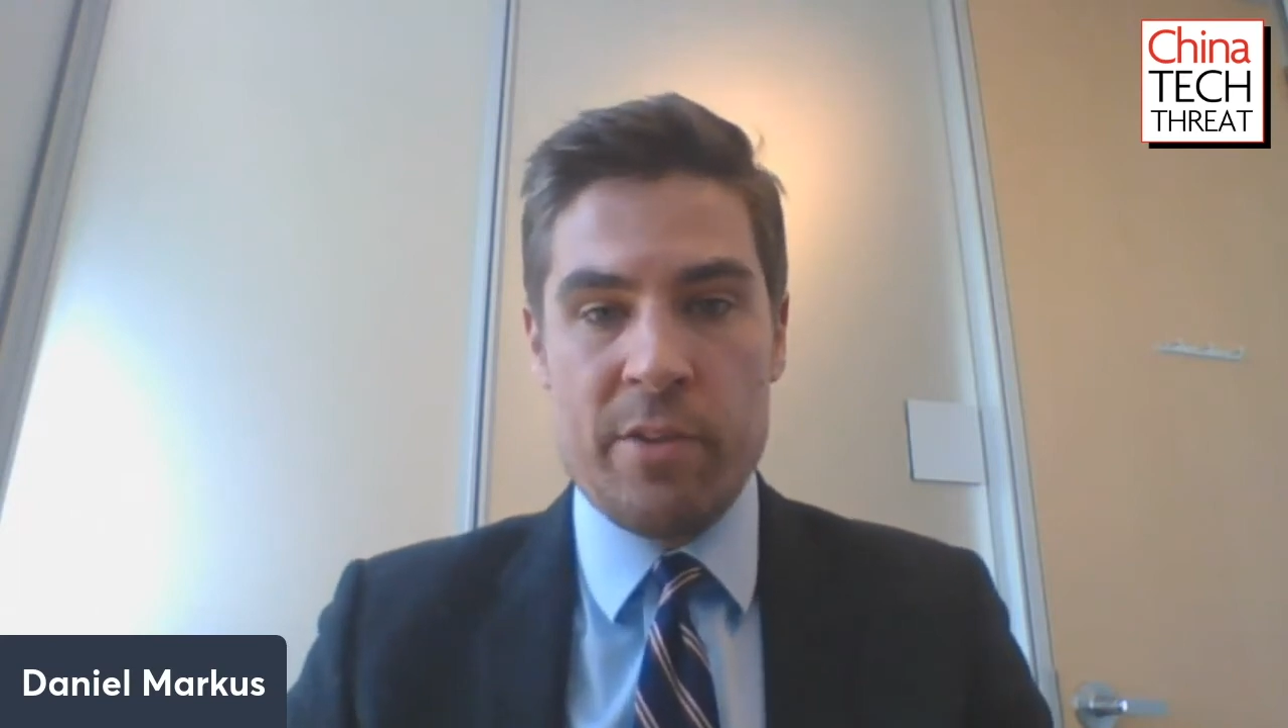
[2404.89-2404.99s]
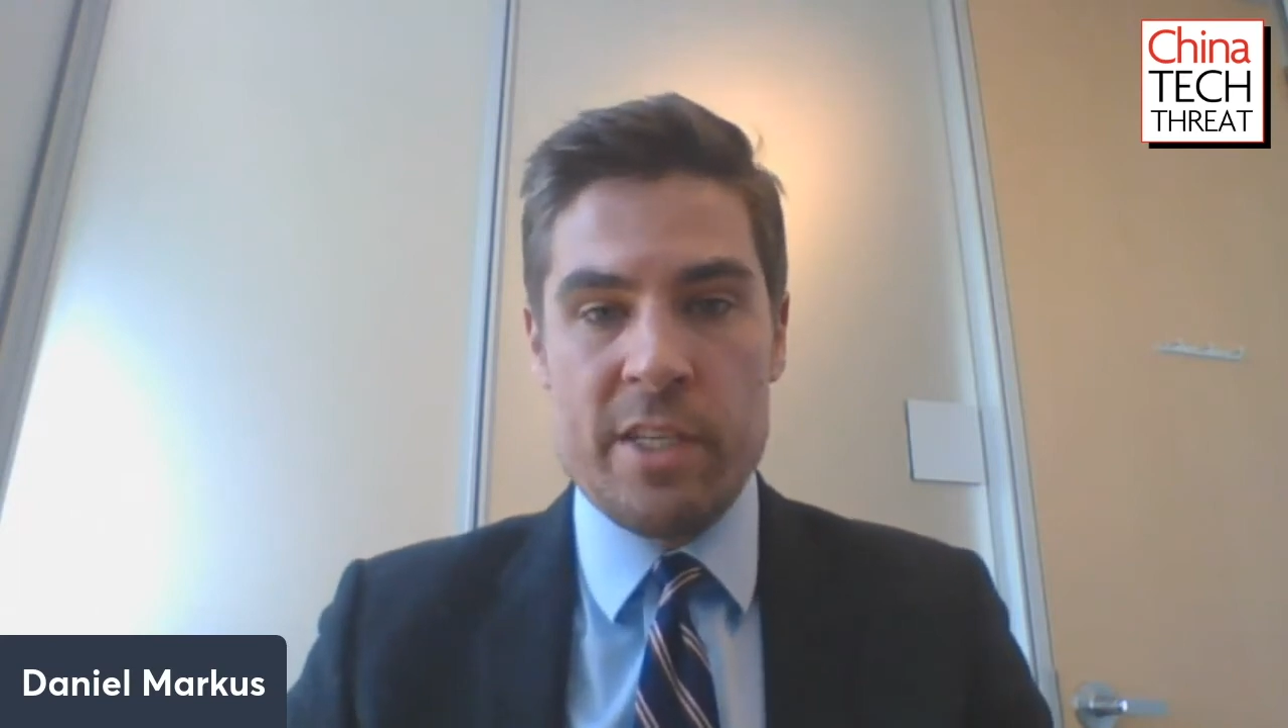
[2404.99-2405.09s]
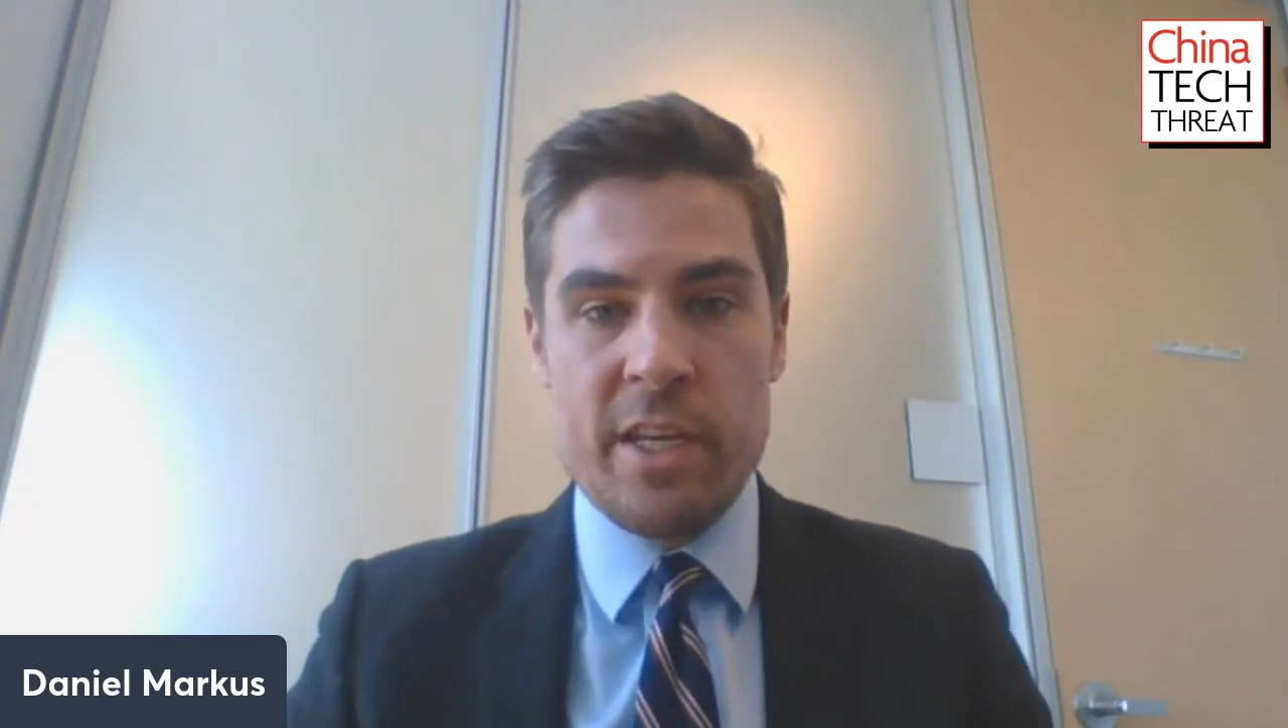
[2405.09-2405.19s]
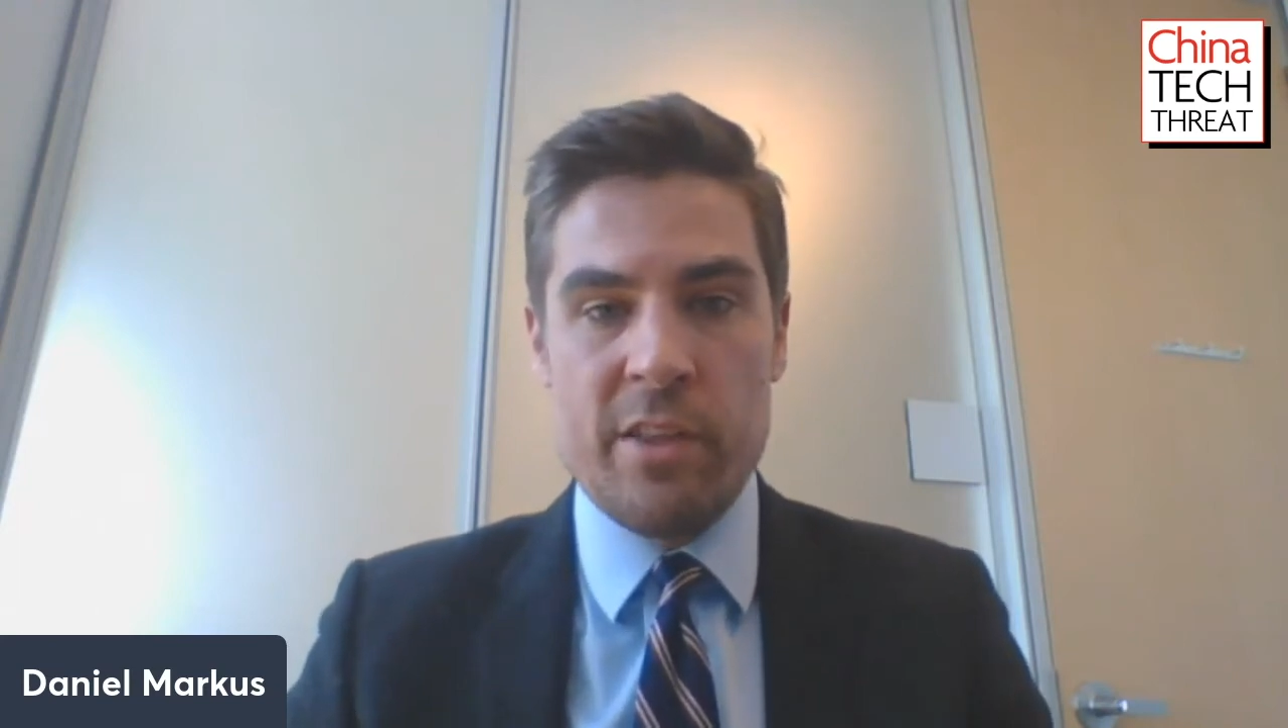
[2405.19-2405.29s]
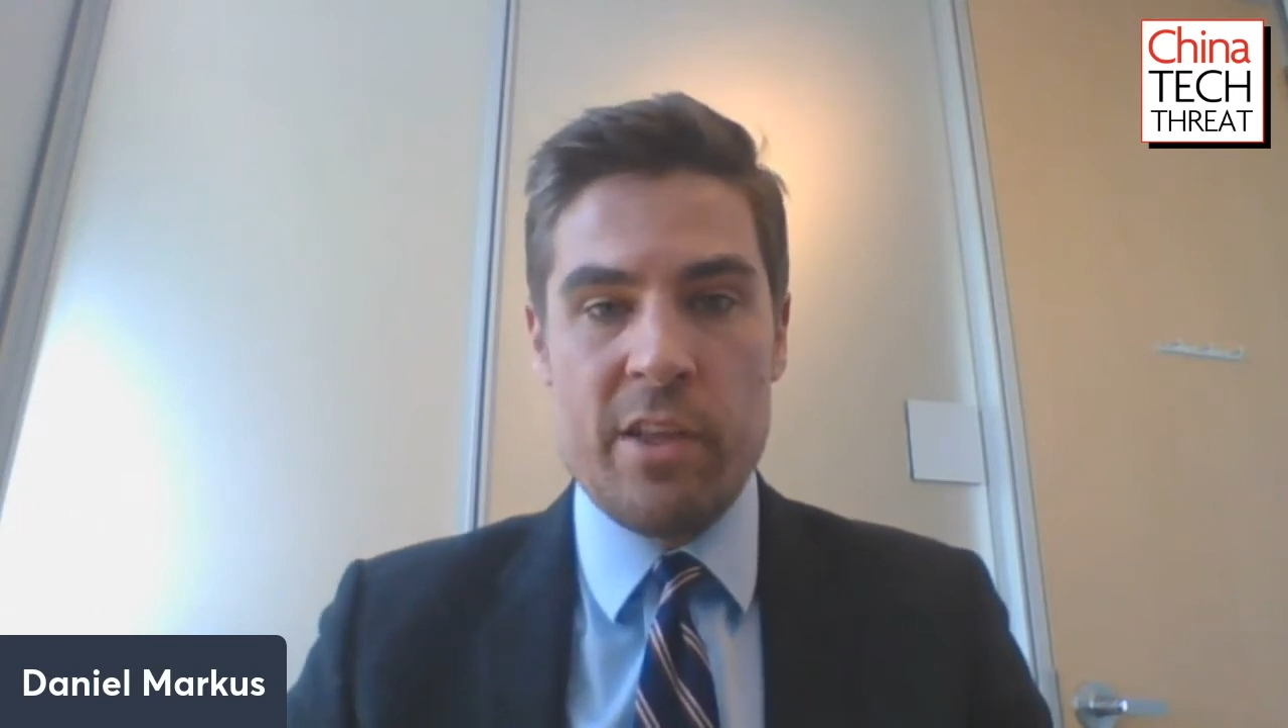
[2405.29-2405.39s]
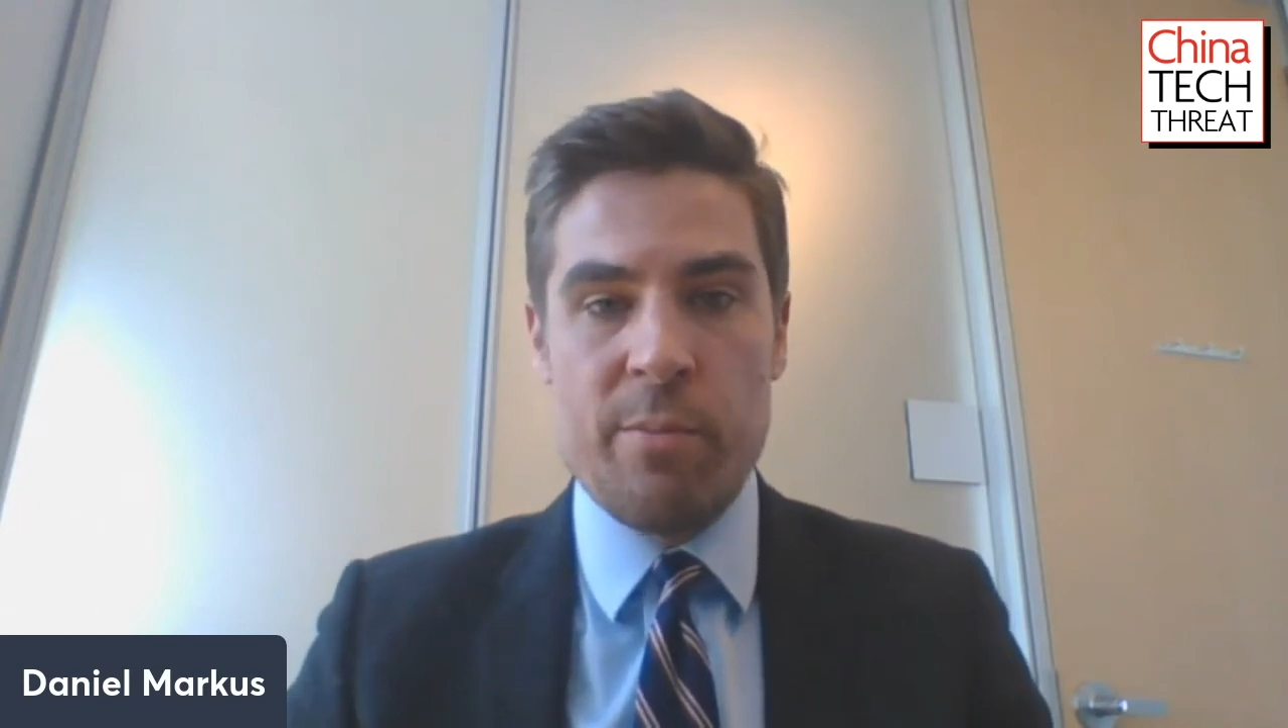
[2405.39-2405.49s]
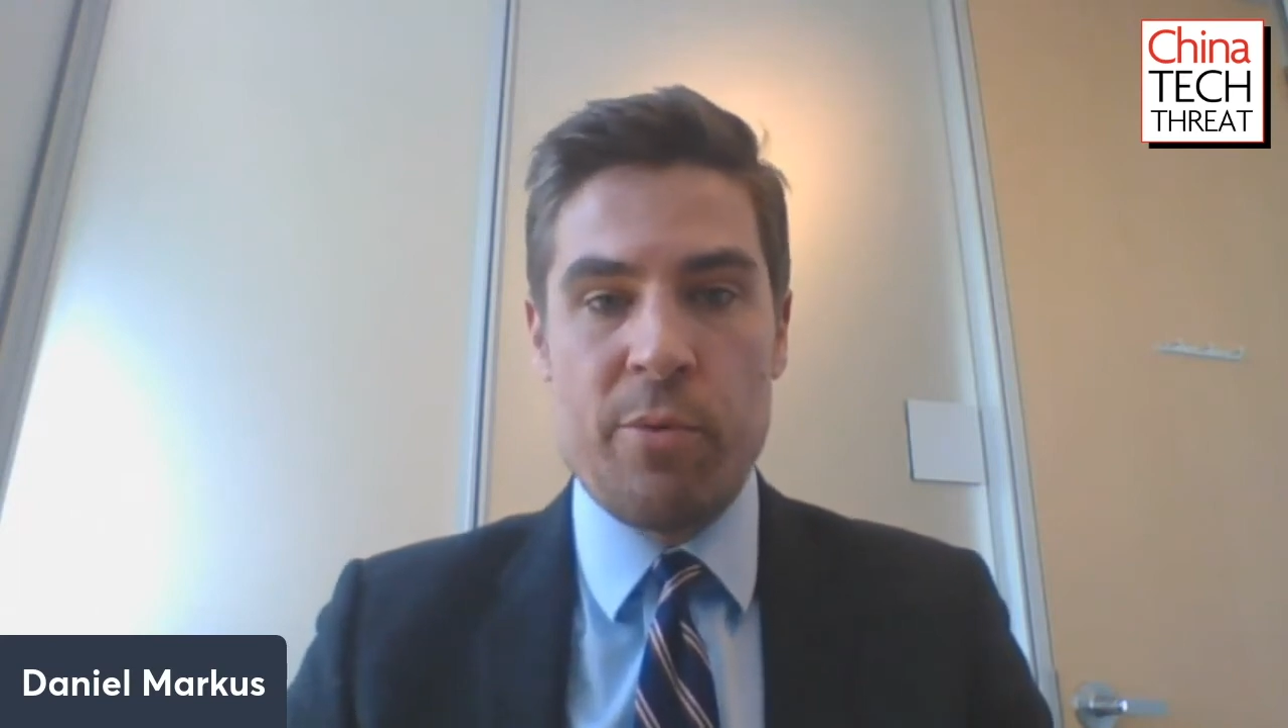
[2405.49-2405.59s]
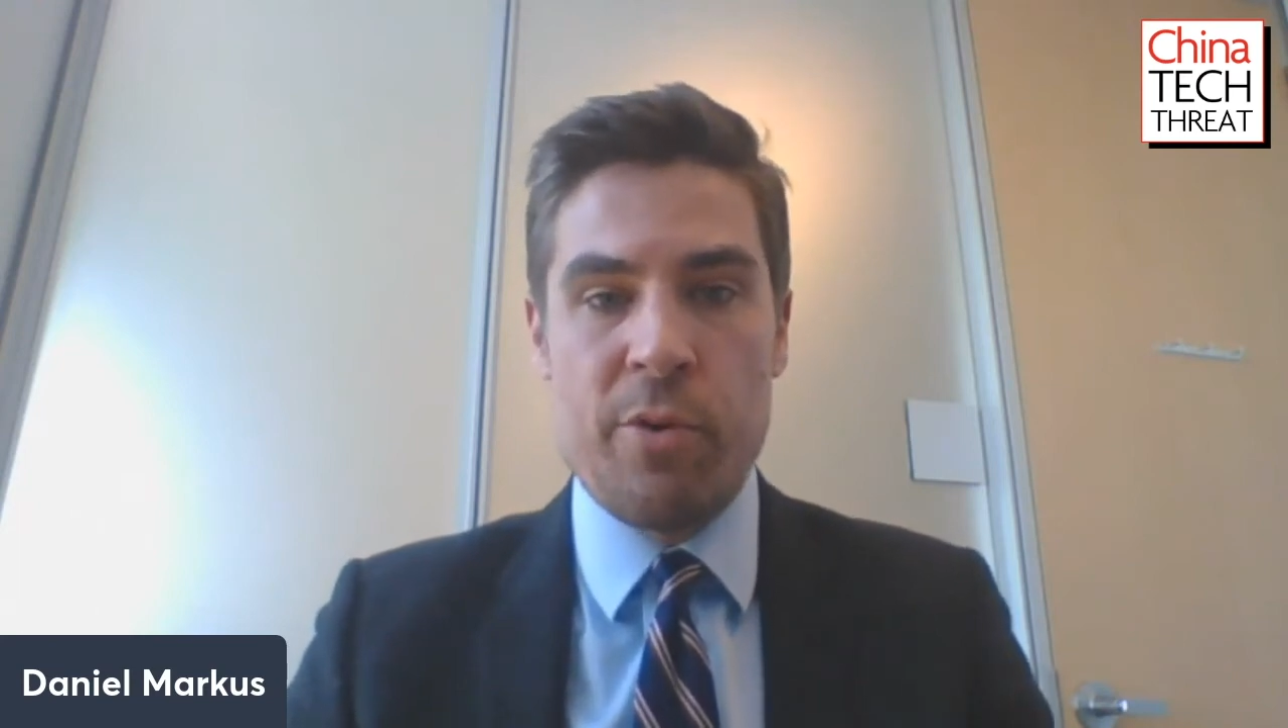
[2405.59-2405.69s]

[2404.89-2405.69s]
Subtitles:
to seek the